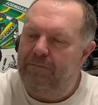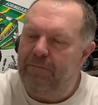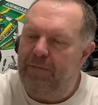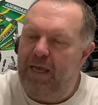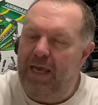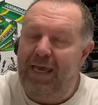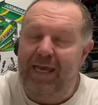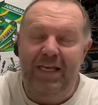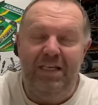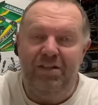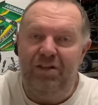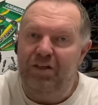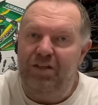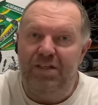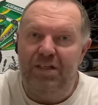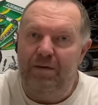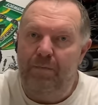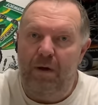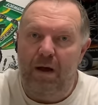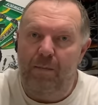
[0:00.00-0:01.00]
it is just
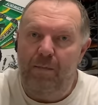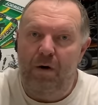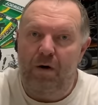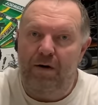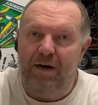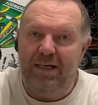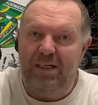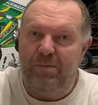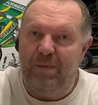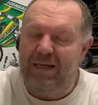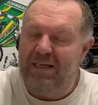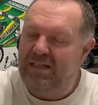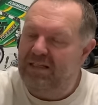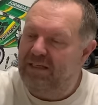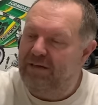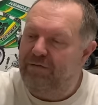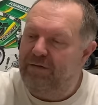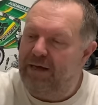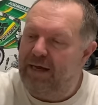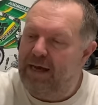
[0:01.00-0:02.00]
a more
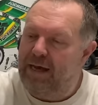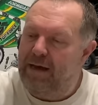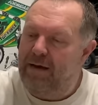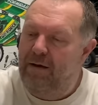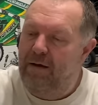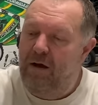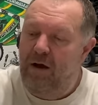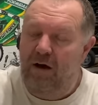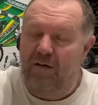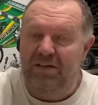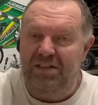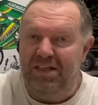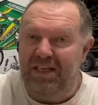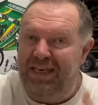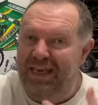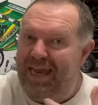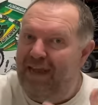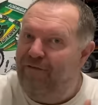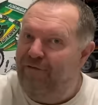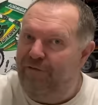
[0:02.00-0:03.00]
expensive car. Obviously
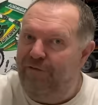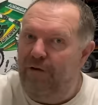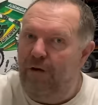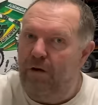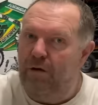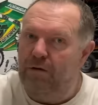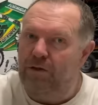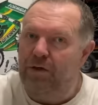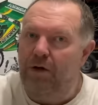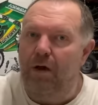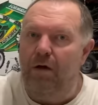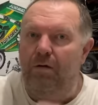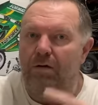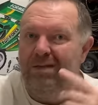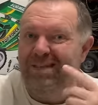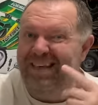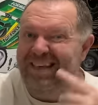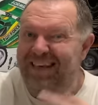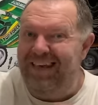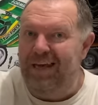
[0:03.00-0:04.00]
you're getting 4 shocks,
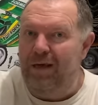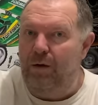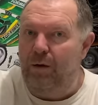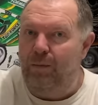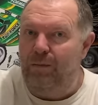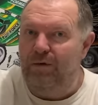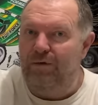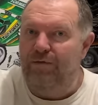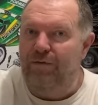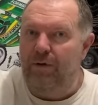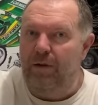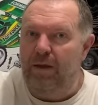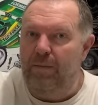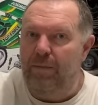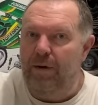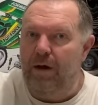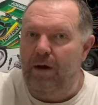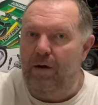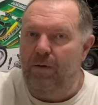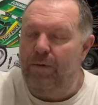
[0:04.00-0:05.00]
the kit comes fully
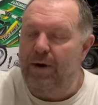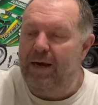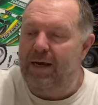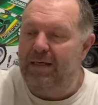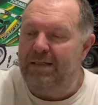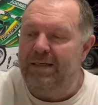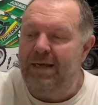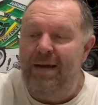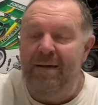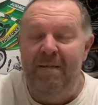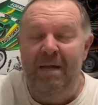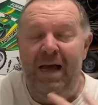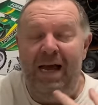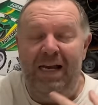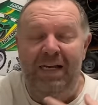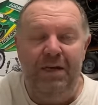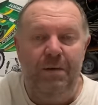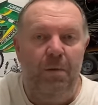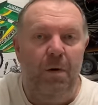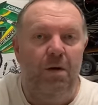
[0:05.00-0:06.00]
ball raced,
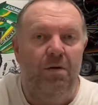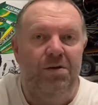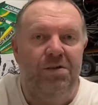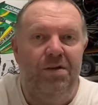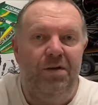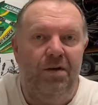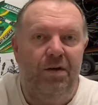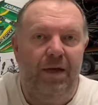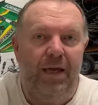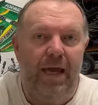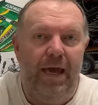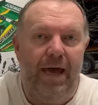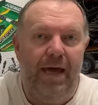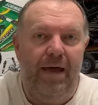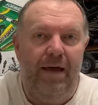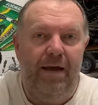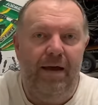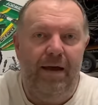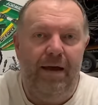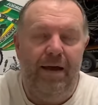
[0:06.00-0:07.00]
and you also
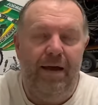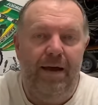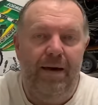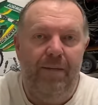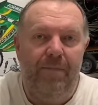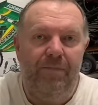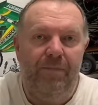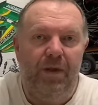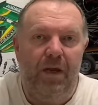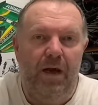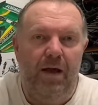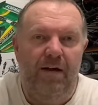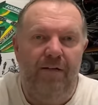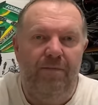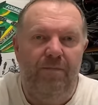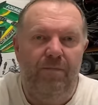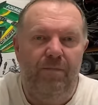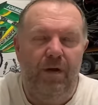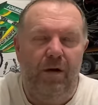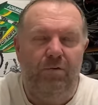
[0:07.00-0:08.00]
get, I
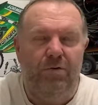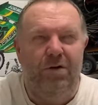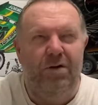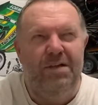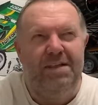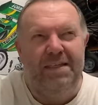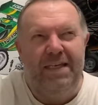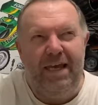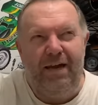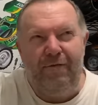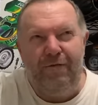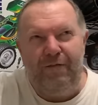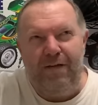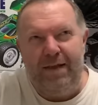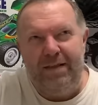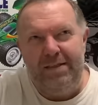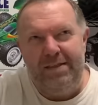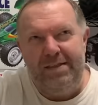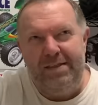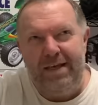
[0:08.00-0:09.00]
was going to say a
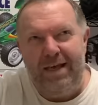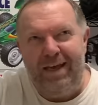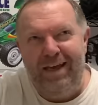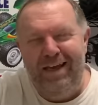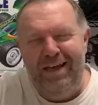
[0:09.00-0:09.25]
fancy